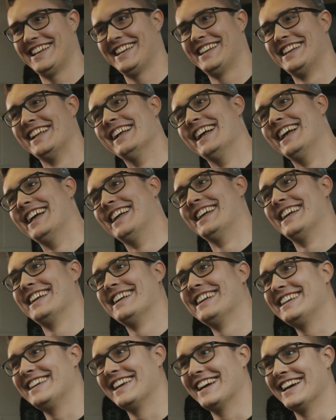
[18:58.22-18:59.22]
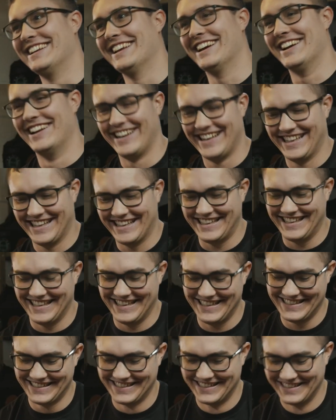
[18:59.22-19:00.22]
so much going on.
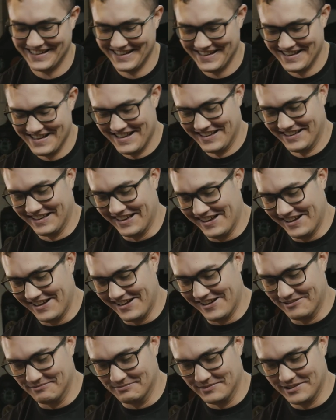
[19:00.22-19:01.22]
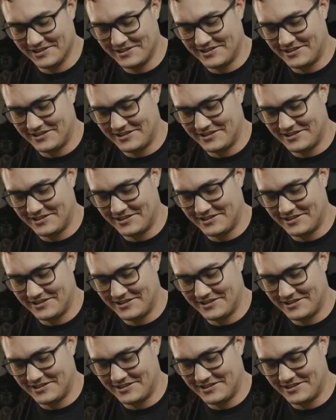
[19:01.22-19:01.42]
Yeah, Governor Kemp.